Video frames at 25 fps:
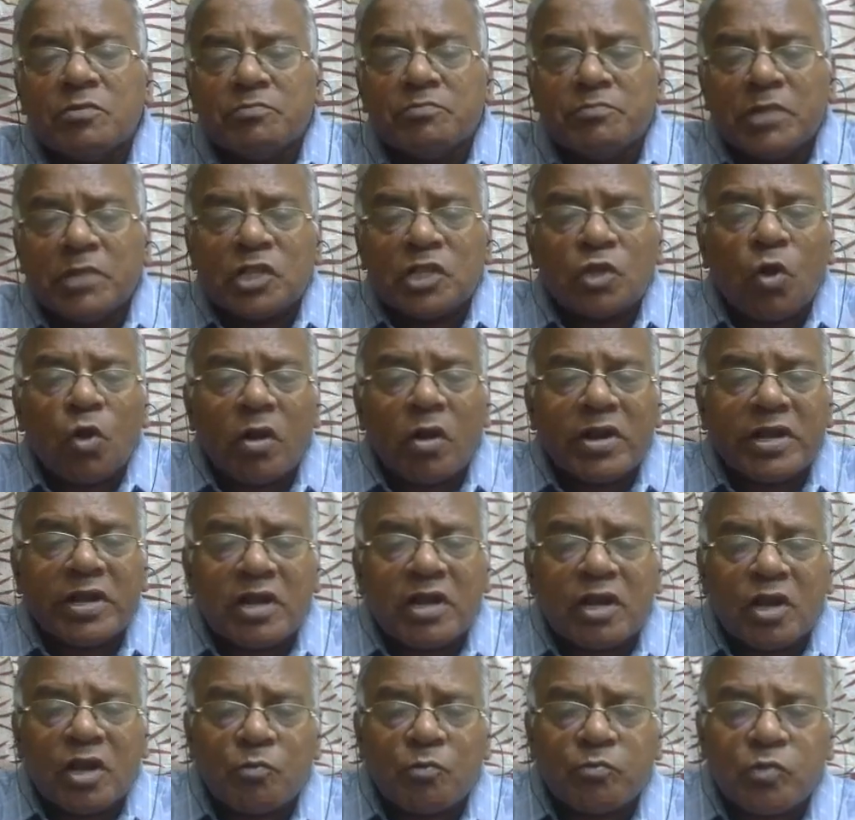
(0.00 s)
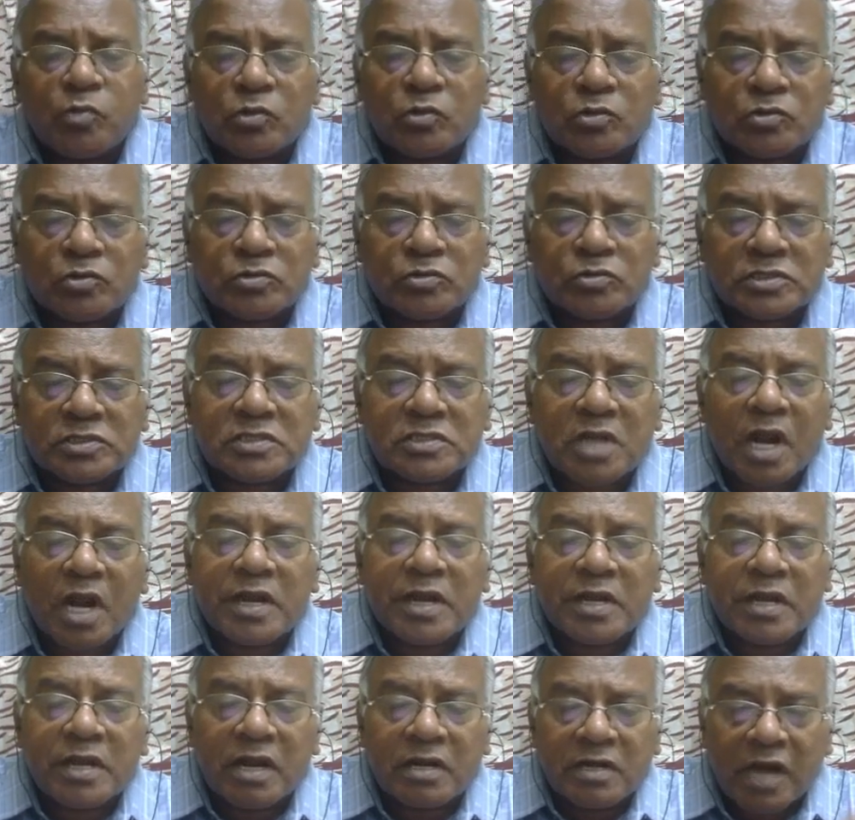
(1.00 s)
methodical approach to
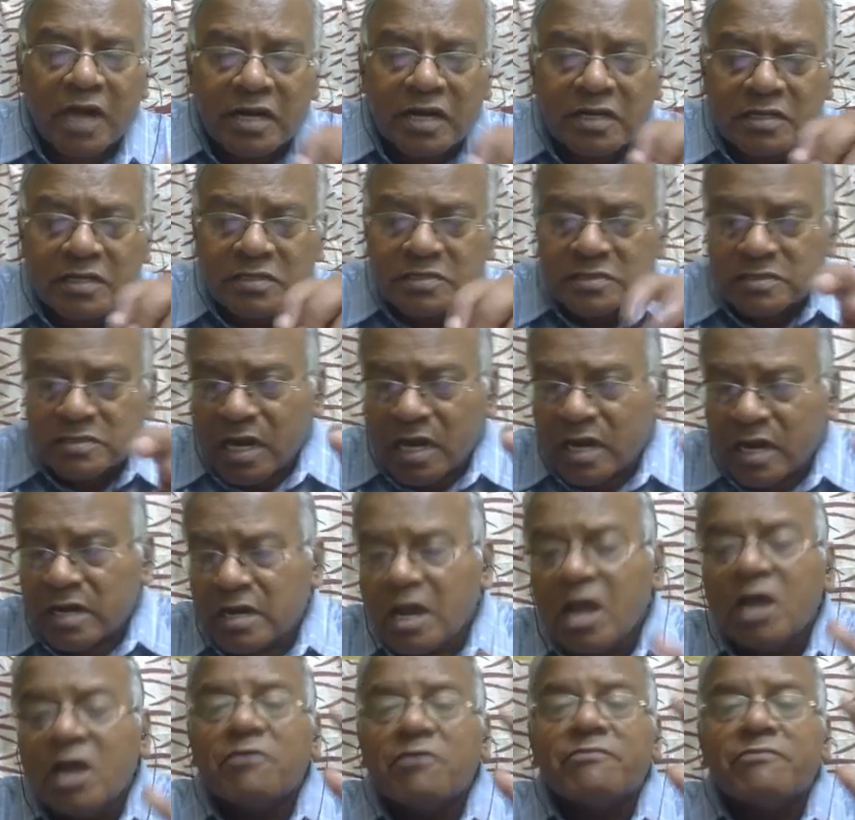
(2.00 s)
study and understand